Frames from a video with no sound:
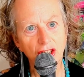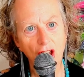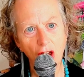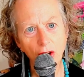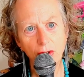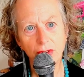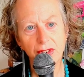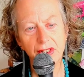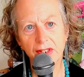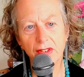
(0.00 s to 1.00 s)

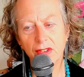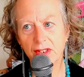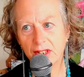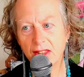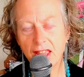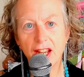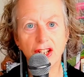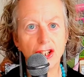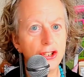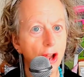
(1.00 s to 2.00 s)
codes so
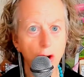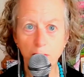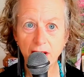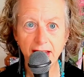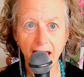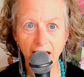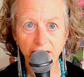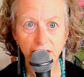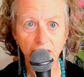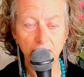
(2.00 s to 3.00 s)
that nobody
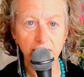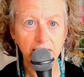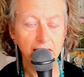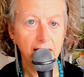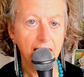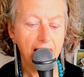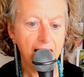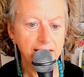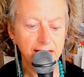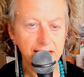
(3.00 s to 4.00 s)
else could
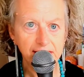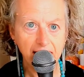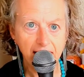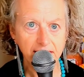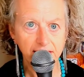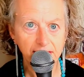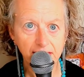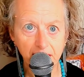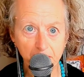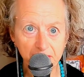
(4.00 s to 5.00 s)
understand
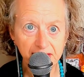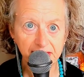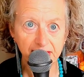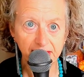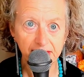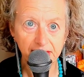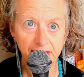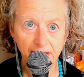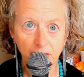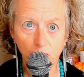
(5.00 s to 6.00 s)
their business
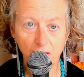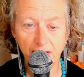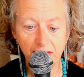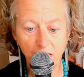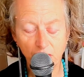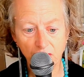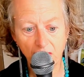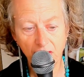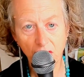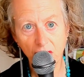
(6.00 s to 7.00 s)
and what they were
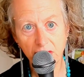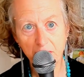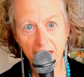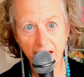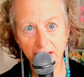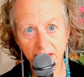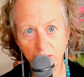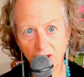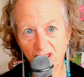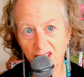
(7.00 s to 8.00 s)
going on about
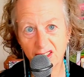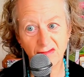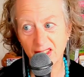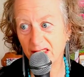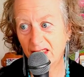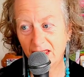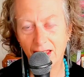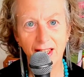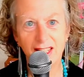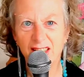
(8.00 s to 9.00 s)
because eh,
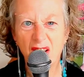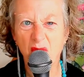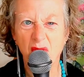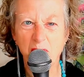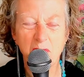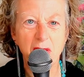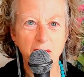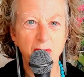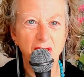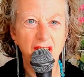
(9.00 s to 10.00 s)
you don't want
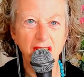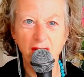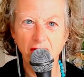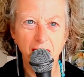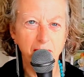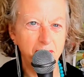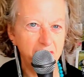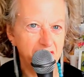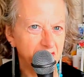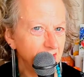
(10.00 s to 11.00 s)
people to know your
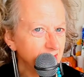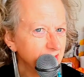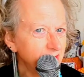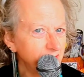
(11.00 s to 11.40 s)
business,